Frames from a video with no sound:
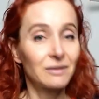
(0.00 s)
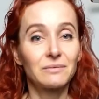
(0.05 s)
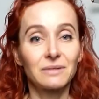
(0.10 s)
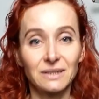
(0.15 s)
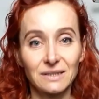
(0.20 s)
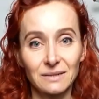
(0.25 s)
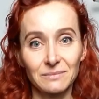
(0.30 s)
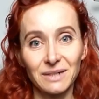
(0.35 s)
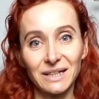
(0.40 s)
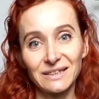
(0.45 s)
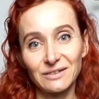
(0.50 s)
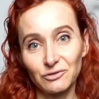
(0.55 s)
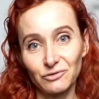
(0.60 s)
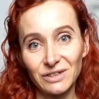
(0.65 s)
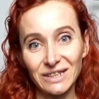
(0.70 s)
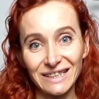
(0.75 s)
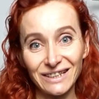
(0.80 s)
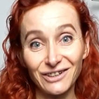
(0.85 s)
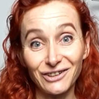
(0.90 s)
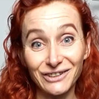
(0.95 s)
Because I'm getting
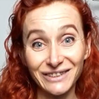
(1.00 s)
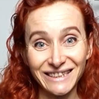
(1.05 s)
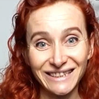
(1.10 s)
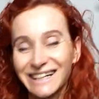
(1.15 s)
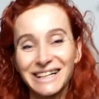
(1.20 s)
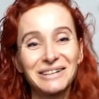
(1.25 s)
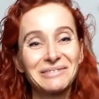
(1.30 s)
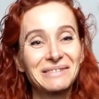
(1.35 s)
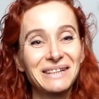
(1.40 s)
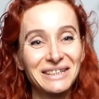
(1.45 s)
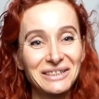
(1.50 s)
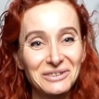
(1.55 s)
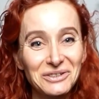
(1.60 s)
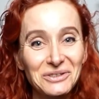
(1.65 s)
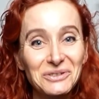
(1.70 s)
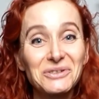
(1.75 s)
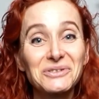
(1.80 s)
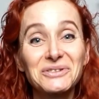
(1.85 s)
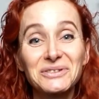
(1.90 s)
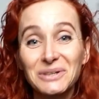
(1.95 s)
really hot. I'm going to
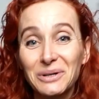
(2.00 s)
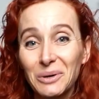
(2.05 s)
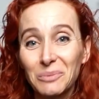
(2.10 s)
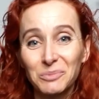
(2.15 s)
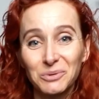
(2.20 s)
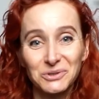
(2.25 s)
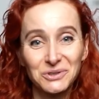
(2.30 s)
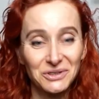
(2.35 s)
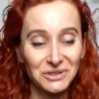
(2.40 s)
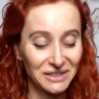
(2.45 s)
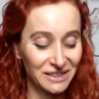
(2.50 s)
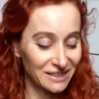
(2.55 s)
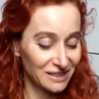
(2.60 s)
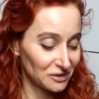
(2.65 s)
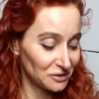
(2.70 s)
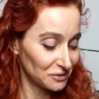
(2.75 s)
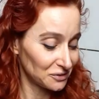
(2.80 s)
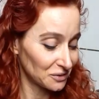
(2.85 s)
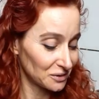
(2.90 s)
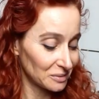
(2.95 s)
use the
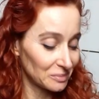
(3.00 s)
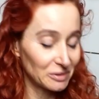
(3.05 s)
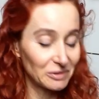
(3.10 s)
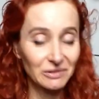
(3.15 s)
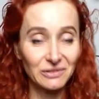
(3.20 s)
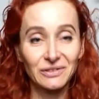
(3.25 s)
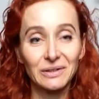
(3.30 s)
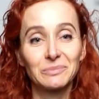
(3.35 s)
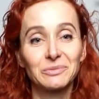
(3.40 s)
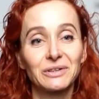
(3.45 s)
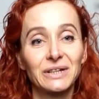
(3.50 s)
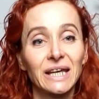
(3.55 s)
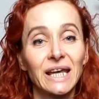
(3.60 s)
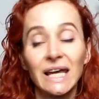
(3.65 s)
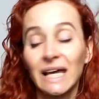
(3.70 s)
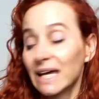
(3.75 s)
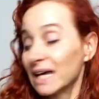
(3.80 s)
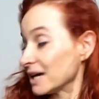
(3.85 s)
opportunity to talk about fabric.